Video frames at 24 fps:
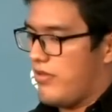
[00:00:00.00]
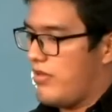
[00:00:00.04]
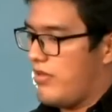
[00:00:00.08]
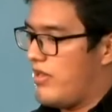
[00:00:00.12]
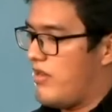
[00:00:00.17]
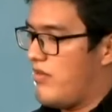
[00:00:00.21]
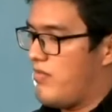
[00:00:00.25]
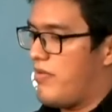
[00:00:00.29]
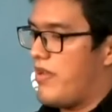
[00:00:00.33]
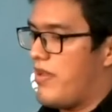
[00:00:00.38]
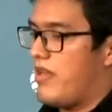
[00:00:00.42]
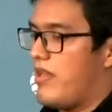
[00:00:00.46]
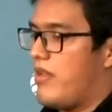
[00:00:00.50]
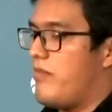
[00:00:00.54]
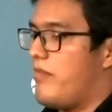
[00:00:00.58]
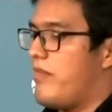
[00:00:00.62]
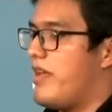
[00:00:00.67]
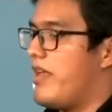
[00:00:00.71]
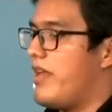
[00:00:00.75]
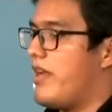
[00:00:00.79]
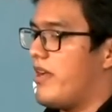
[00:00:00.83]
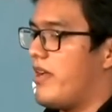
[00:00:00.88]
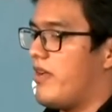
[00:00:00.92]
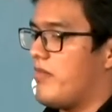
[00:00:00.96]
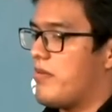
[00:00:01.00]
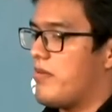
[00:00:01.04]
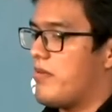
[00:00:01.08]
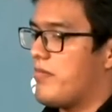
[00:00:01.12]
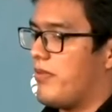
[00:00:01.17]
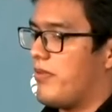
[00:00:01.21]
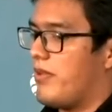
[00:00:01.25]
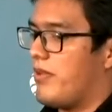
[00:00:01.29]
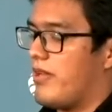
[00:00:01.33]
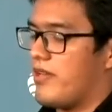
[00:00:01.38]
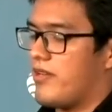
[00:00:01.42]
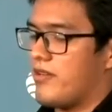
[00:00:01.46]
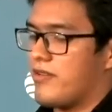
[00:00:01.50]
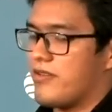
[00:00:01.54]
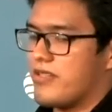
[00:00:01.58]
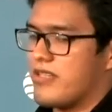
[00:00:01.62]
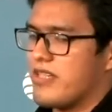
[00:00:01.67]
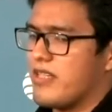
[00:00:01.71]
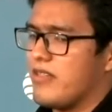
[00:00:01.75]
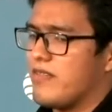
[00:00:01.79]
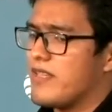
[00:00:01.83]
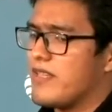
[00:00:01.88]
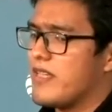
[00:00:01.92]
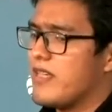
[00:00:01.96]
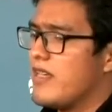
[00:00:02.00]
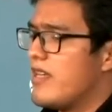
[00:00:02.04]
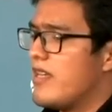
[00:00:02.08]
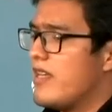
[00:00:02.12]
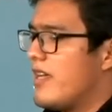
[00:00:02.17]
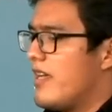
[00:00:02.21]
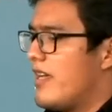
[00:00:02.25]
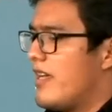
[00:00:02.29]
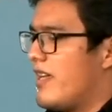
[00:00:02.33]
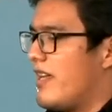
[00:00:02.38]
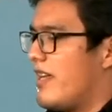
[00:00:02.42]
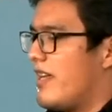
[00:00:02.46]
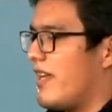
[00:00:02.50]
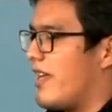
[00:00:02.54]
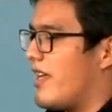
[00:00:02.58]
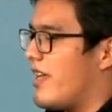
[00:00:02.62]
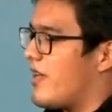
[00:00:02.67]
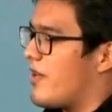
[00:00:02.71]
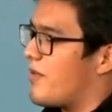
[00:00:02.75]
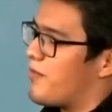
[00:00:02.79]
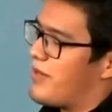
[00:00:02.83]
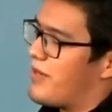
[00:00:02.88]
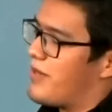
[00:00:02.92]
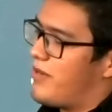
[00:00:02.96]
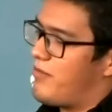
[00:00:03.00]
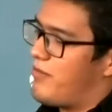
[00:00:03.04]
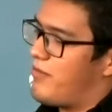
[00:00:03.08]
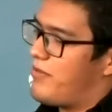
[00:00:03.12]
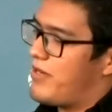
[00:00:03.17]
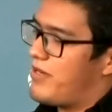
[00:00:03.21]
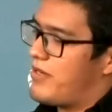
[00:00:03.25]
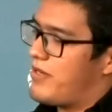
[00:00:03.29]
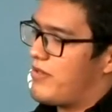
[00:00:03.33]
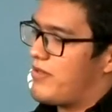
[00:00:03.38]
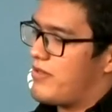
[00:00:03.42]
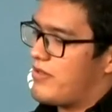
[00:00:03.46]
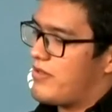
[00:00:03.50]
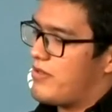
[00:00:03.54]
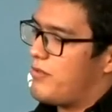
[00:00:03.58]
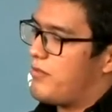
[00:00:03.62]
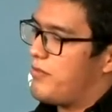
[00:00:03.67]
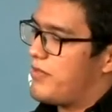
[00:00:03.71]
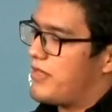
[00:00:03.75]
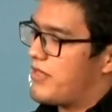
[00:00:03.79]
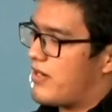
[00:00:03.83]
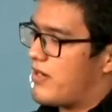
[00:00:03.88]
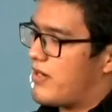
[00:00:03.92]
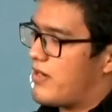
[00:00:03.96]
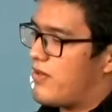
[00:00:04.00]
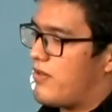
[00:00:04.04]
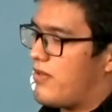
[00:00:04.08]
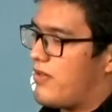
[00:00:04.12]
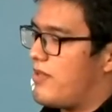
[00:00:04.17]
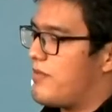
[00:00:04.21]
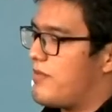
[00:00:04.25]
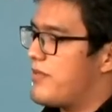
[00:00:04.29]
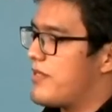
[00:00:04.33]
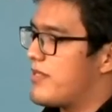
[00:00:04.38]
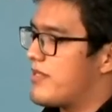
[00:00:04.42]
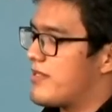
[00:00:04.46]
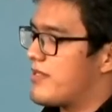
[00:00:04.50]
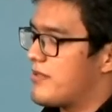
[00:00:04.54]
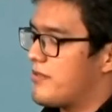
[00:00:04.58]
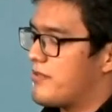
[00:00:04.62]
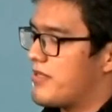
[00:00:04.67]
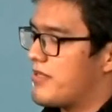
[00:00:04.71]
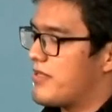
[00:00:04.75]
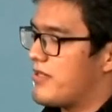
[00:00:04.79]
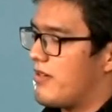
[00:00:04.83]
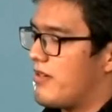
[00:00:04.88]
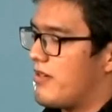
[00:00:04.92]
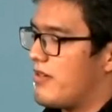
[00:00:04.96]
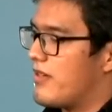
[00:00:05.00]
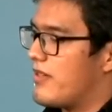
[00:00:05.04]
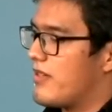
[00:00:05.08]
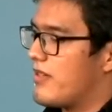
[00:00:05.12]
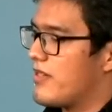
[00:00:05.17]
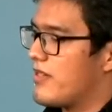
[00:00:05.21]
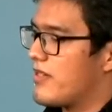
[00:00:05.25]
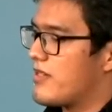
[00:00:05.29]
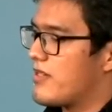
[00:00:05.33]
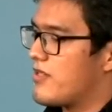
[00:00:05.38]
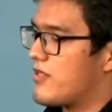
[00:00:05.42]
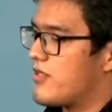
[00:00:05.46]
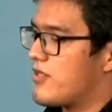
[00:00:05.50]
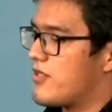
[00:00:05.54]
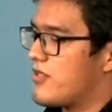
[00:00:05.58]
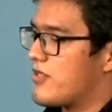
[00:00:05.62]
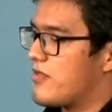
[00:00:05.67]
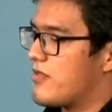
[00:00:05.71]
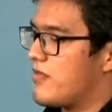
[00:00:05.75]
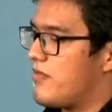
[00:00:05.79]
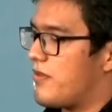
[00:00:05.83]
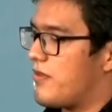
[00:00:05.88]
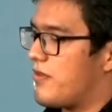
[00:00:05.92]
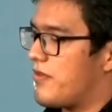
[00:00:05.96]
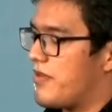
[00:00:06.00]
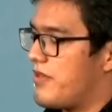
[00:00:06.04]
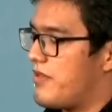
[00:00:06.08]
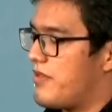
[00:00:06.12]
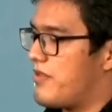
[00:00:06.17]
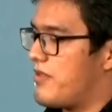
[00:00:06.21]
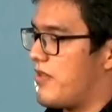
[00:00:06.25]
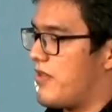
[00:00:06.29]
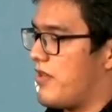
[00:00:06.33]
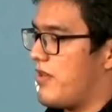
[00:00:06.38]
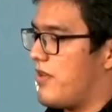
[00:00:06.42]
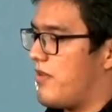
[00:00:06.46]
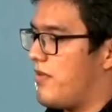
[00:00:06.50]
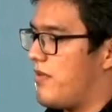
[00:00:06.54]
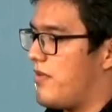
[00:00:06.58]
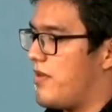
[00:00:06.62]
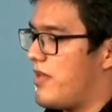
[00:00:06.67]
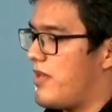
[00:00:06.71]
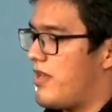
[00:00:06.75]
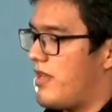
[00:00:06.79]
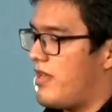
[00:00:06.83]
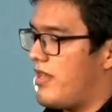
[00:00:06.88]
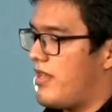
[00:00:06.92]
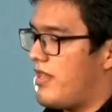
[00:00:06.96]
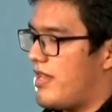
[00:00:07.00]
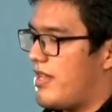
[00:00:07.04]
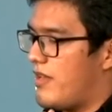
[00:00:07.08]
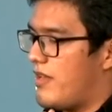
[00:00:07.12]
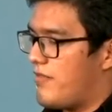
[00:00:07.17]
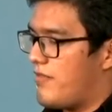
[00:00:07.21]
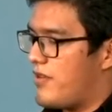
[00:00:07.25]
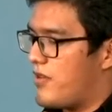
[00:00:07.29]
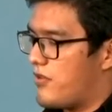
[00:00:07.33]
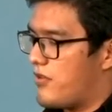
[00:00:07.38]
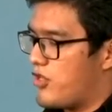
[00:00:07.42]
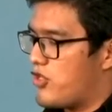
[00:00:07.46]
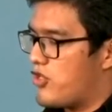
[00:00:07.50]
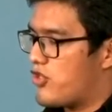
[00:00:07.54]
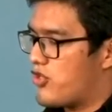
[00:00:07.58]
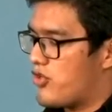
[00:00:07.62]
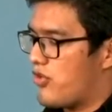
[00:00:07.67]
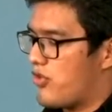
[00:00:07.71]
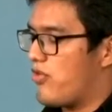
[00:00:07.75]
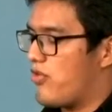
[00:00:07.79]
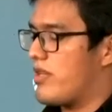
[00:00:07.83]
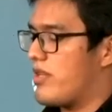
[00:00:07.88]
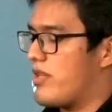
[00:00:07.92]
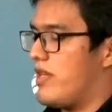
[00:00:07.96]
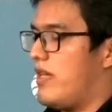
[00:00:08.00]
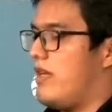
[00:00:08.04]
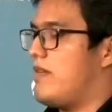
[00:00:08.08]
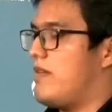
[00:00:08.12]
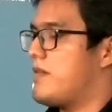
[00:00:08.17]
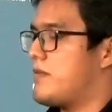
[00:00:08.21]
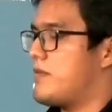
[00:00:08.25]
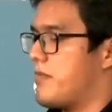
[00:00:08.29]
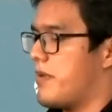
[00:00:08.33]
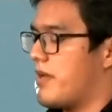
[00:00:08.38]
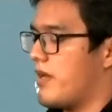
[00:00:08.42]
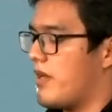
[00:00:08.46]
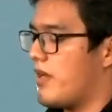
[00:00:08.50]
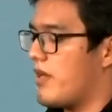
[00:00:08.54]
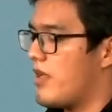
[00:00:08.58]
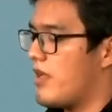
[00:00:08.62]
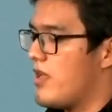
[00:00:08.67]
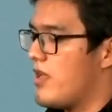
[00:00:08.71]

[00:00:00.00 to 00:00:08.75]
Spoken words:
independent media and people like ourselves. And again, we started this just 4 years ago. And in that very short time span,